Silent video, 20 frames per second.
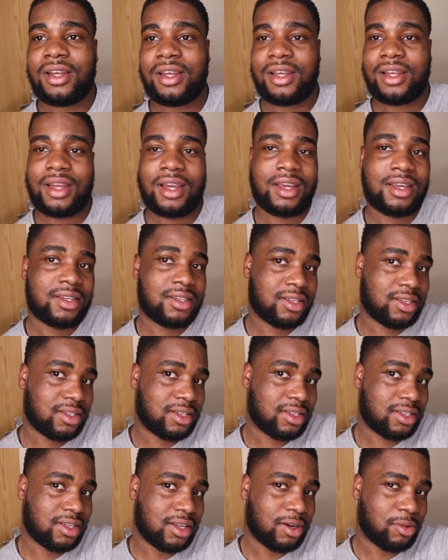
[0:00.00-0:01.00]
Hi guys,
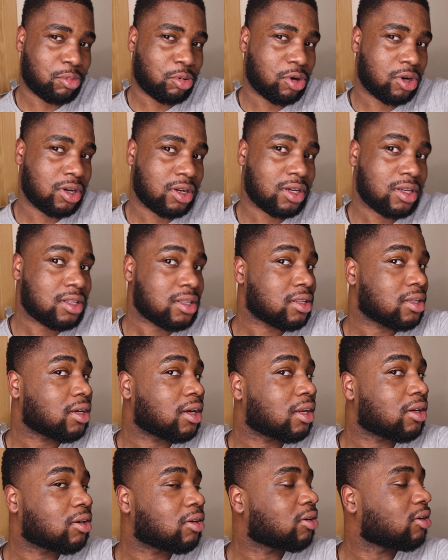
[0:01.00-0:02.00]
this is the end product.
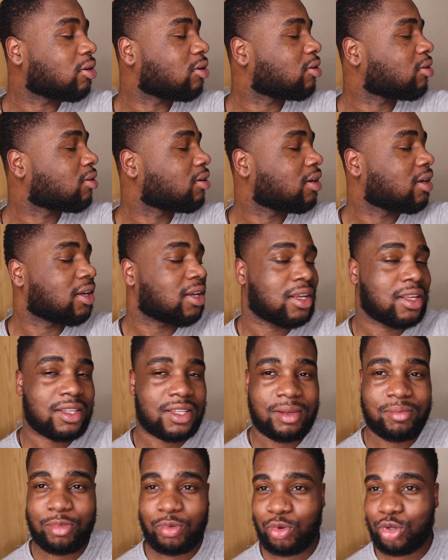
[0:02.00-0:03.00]
I don't know.
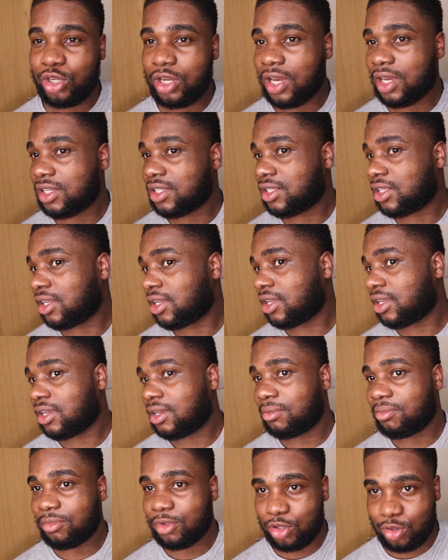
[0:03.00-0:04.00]
Tell me what you guys think
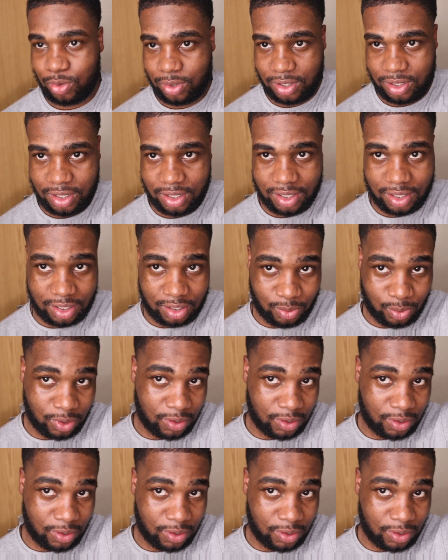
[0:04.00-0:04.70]
between this and the